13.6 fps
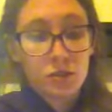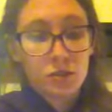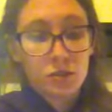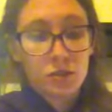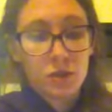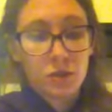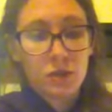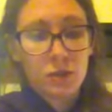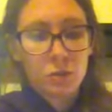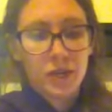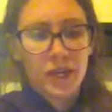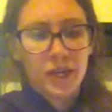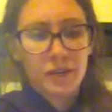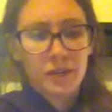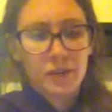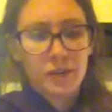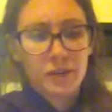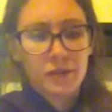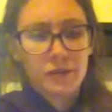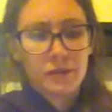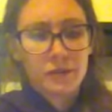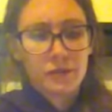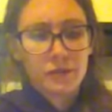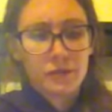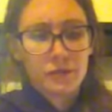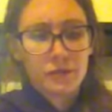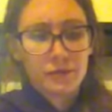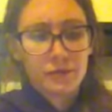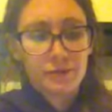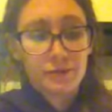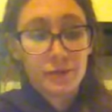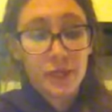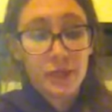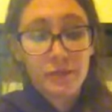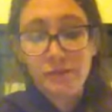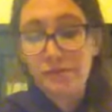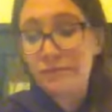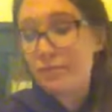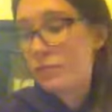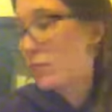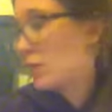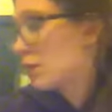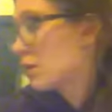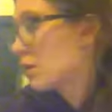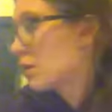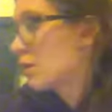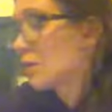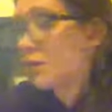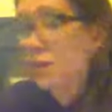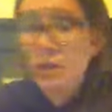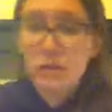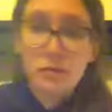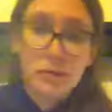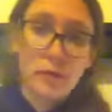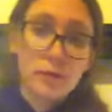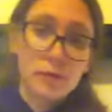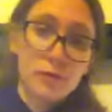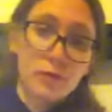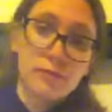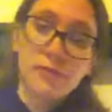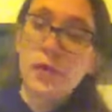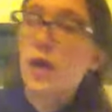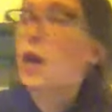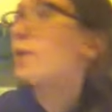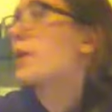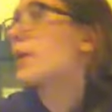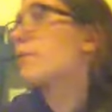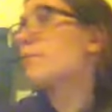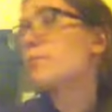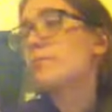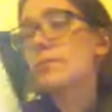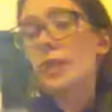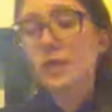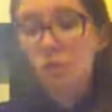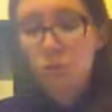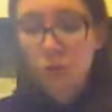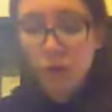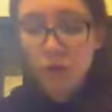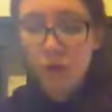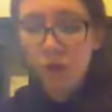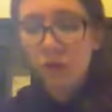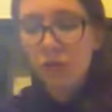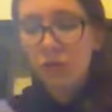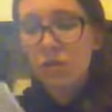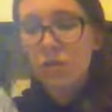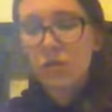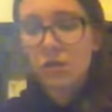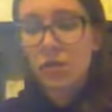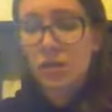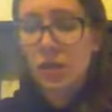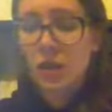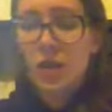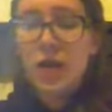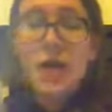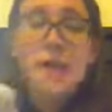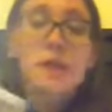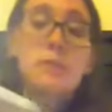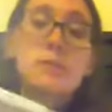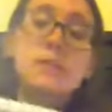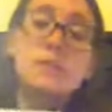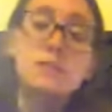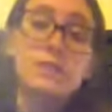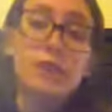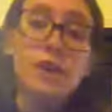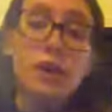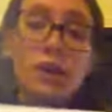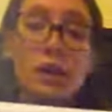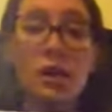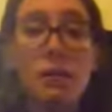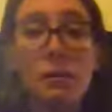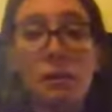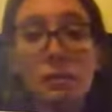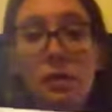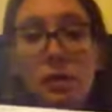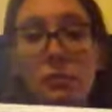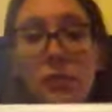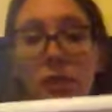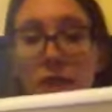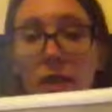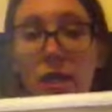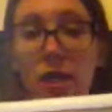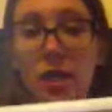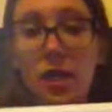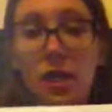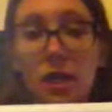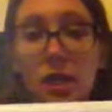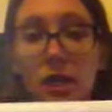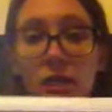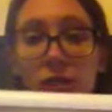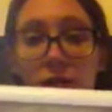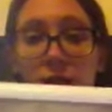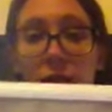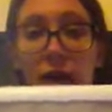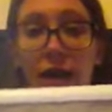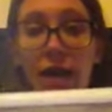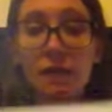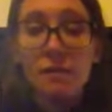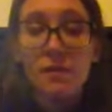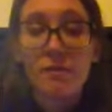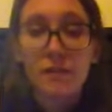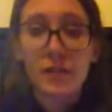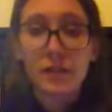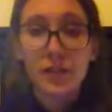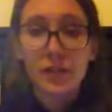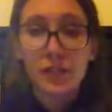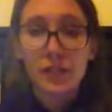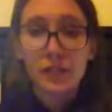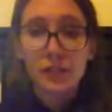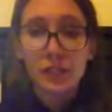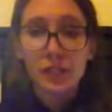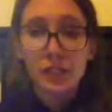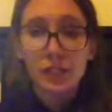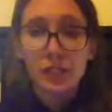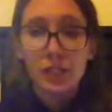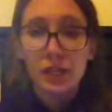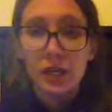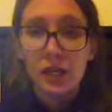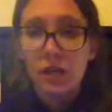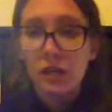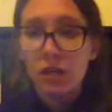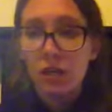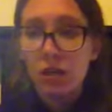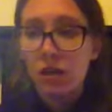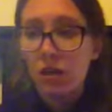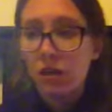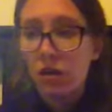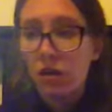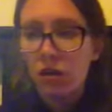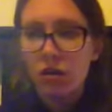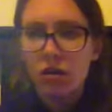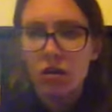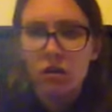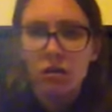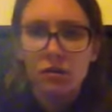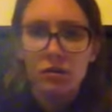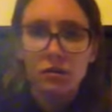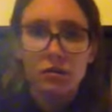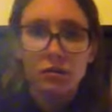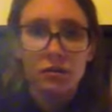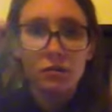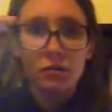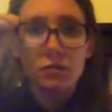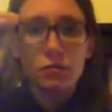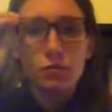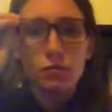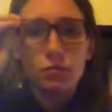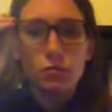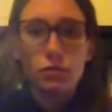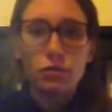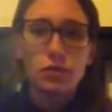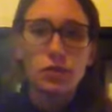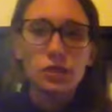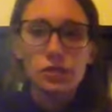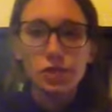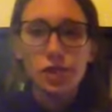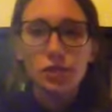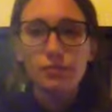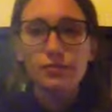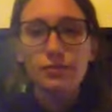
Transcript: Oh, I'm way out of order. Yeah. Who follows my own rules? Okay. Next one. The Bliss Fairy by Mirabilia. I got my final colors in a haul 2 videos ago.